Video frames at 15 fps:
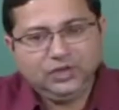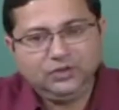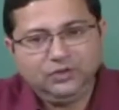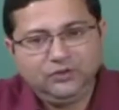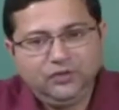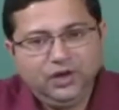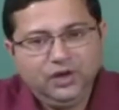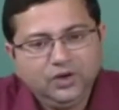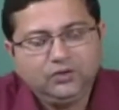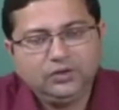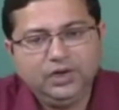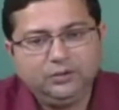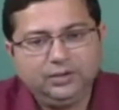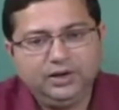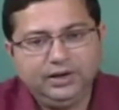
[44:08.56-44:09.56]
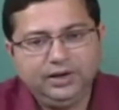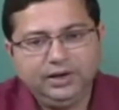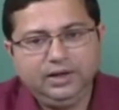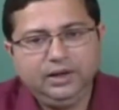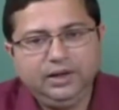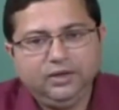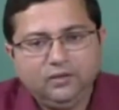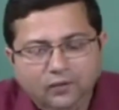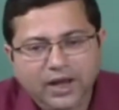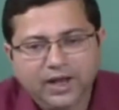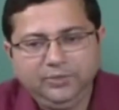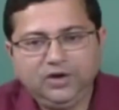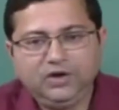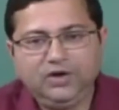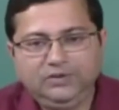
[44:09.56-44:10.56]
go for neutral burning. Why?
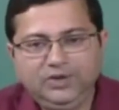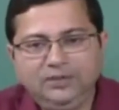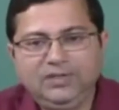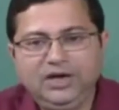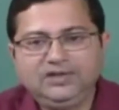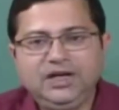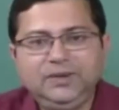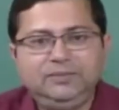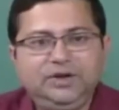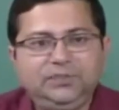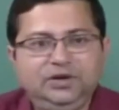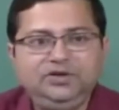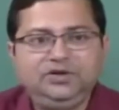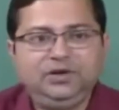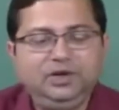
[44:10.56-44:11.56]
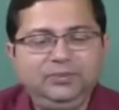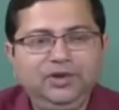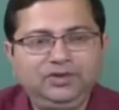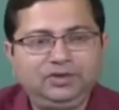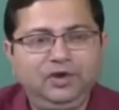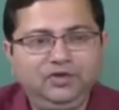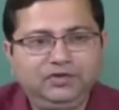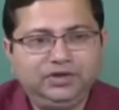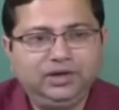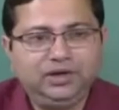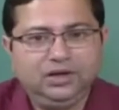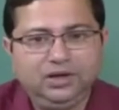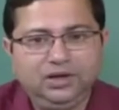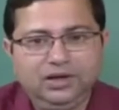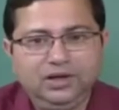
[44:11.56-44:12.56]
Because then my chamber pressure remains constant,
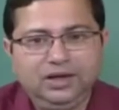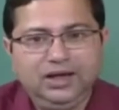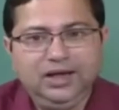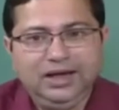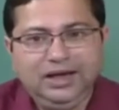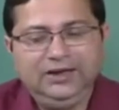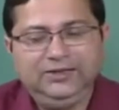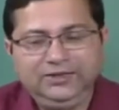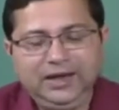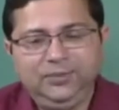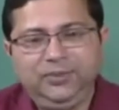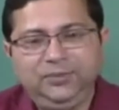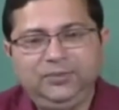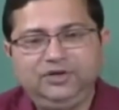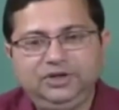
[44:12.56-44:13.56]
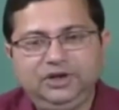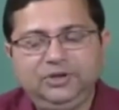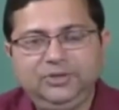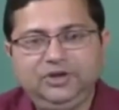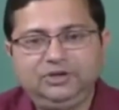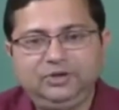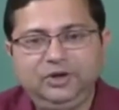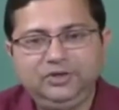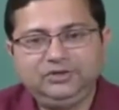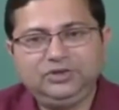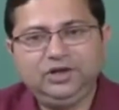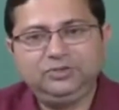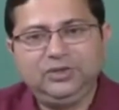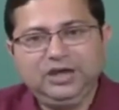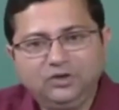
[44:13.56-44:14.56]
and if chamber pressure remains constant,
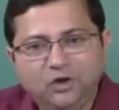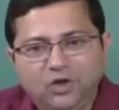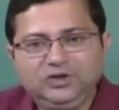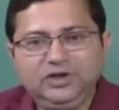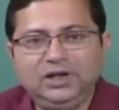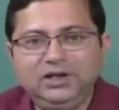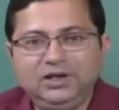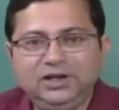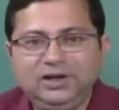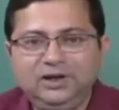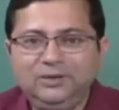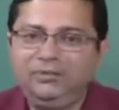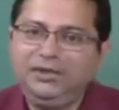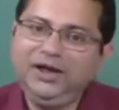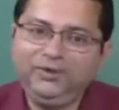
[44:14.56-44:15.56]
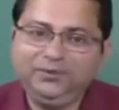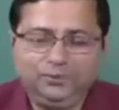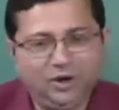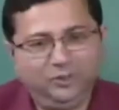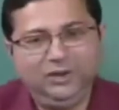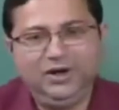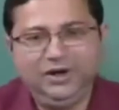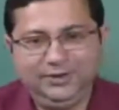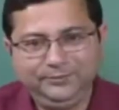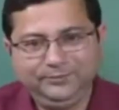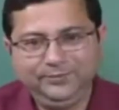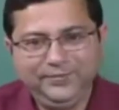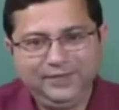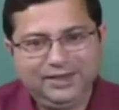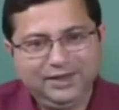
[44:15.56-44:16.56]
my nozzle behaves properly.
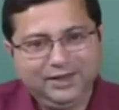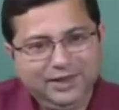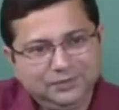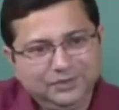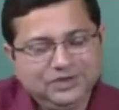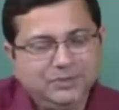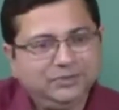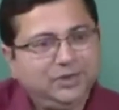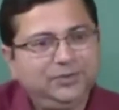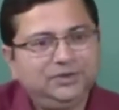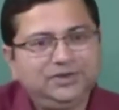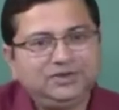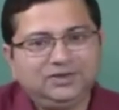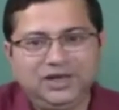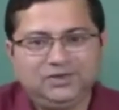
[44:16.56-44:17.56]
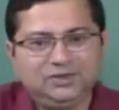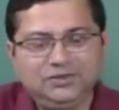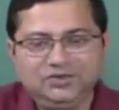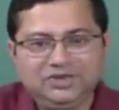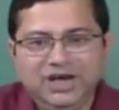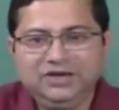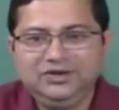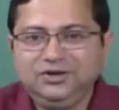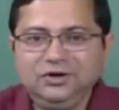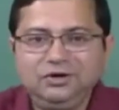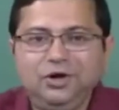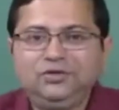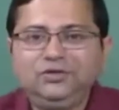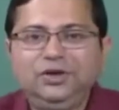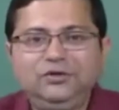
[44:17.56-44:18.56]
If the chamber pressure starts to change, your
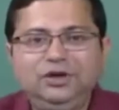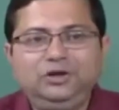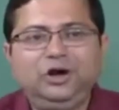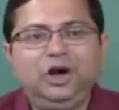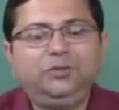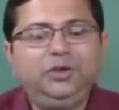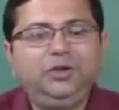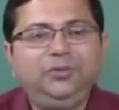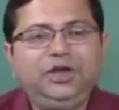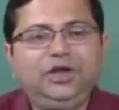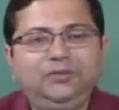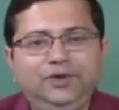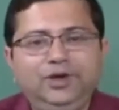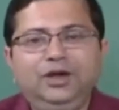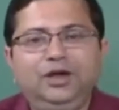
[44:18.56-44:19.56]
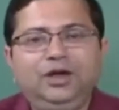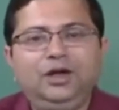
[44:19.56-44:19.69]
nozzle will not be behaving